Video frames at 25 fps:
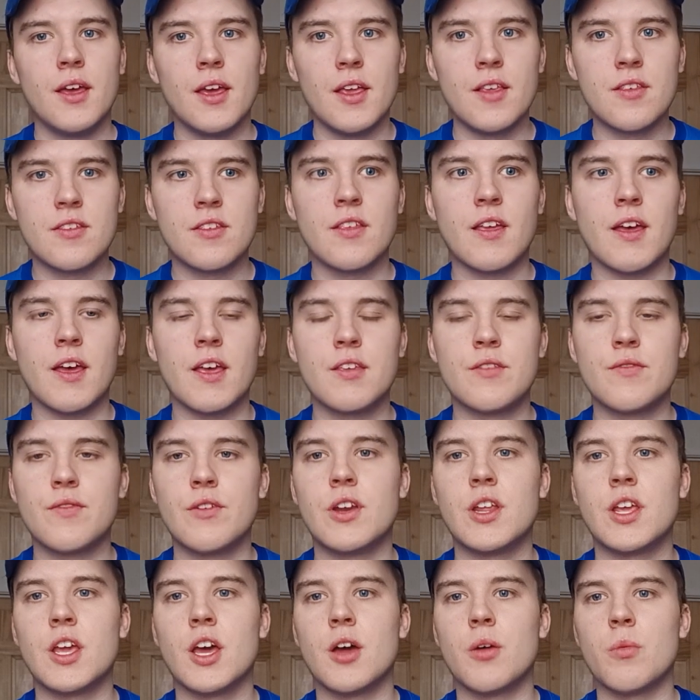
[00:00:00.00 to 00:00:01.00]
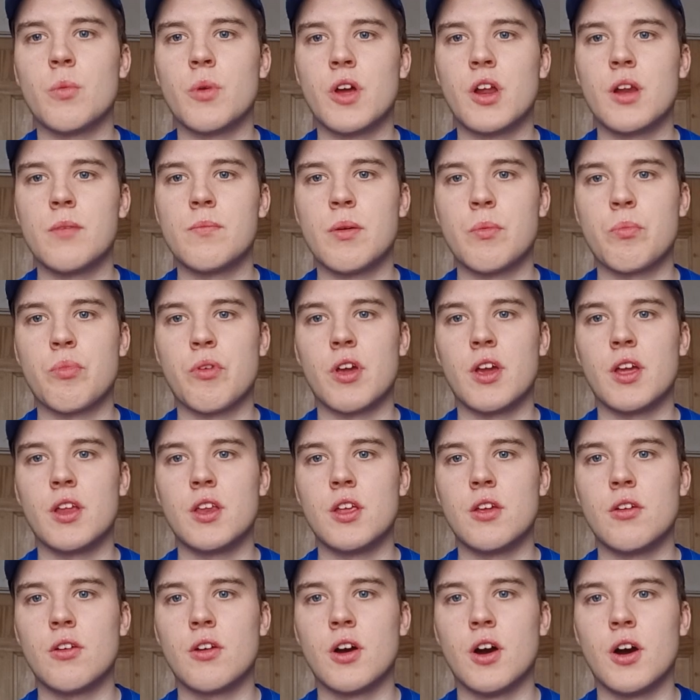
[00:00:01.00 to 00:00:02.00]
in today's video we're going to be bringing
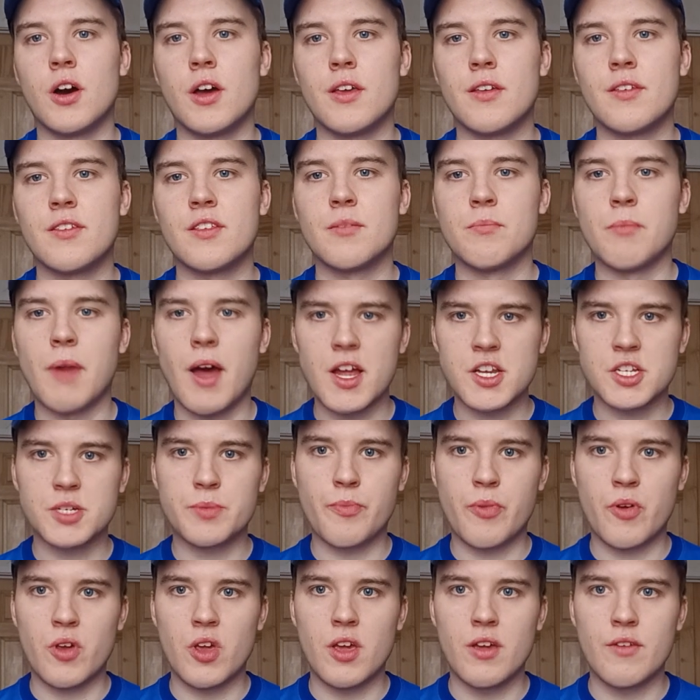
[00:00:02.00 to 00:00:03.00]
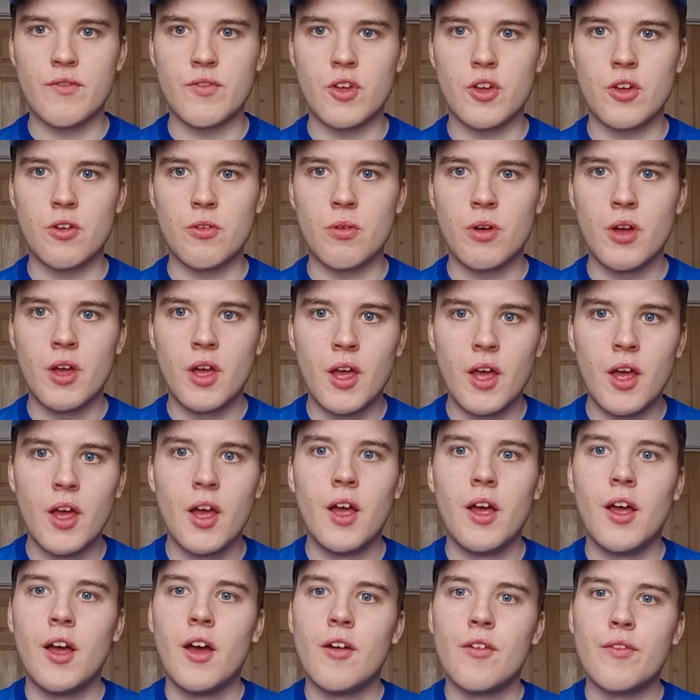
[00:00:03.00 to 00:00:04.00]
you guys the match preview
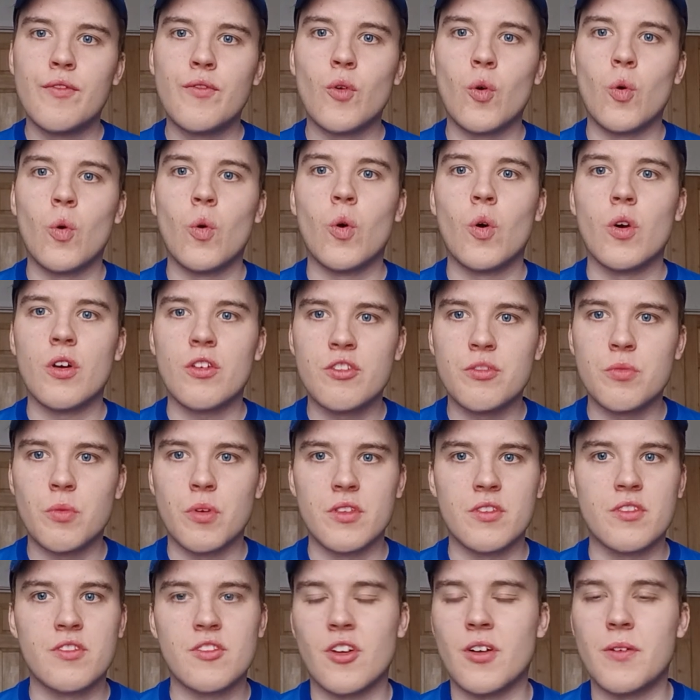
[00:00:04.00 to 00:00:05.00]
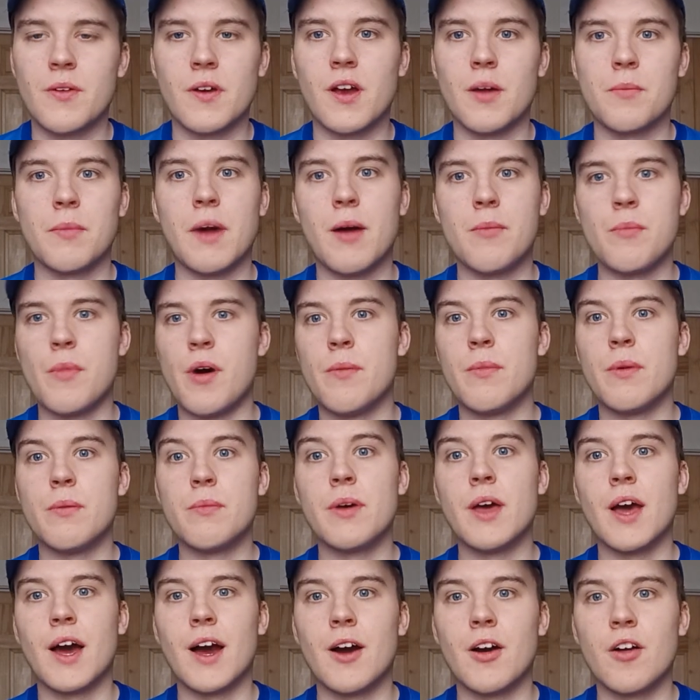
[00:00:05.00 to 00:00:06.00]
for Swansea. Sorry, I'm a
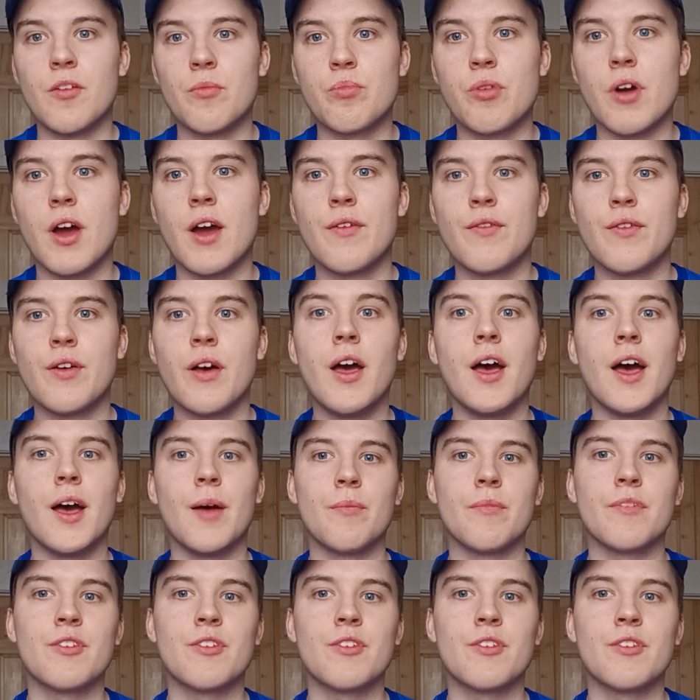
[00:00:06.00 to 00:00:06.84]
bit out of breath.